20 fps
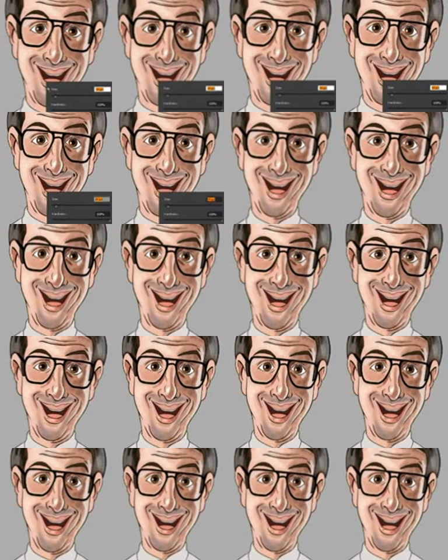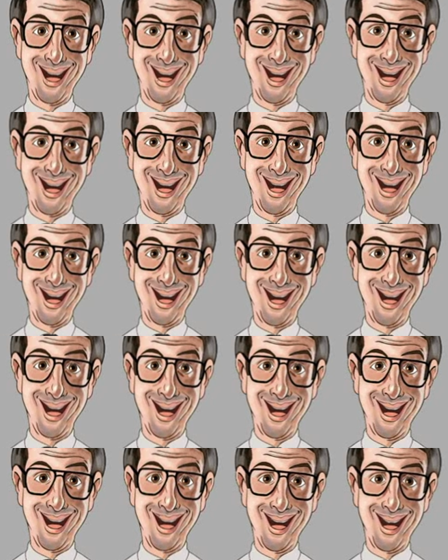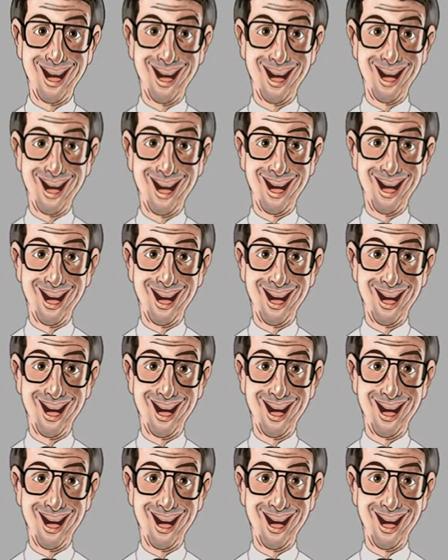(no one is talking)